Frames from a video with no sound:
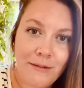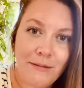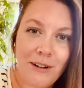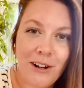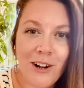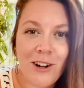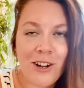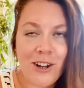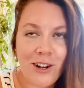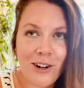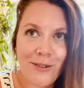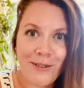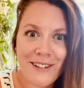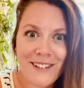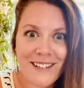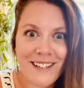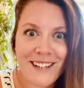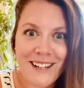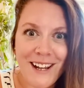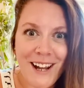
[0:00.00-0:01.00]
Art can always
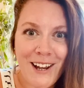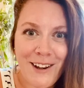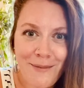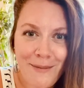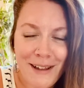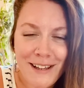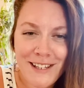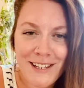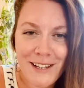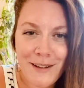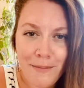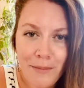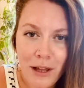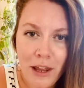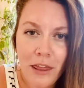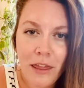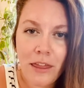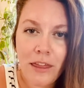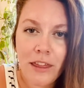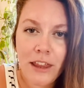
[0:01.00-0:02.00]
get kind of messy, but
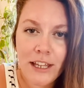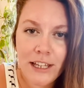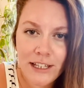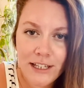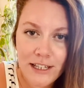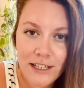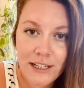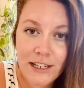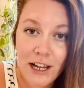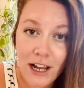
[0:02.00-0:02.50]
this